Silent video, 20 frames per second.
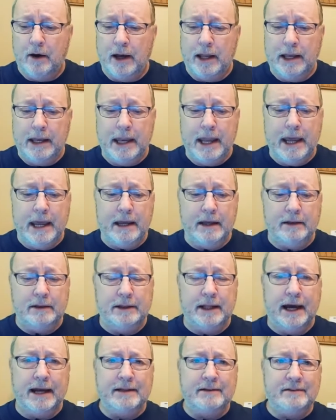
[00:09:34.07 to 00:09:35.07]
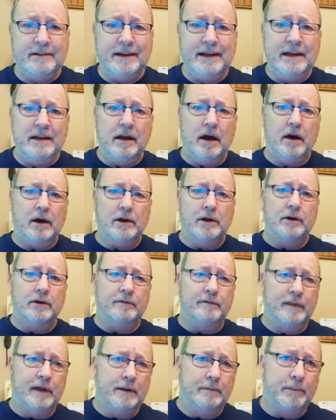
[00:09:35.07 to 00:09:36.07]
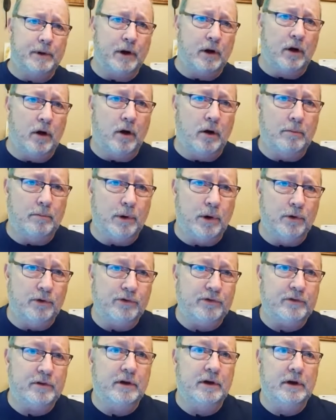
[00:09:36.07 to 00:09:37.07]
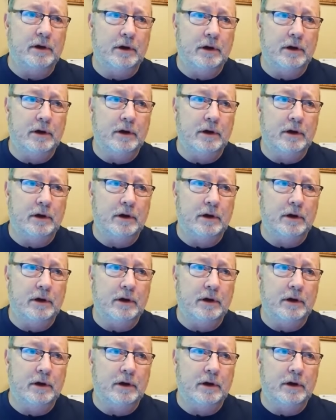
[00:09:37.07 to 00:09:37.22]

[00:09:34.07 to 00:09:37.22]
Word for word: and they nineteen hundred of them are almost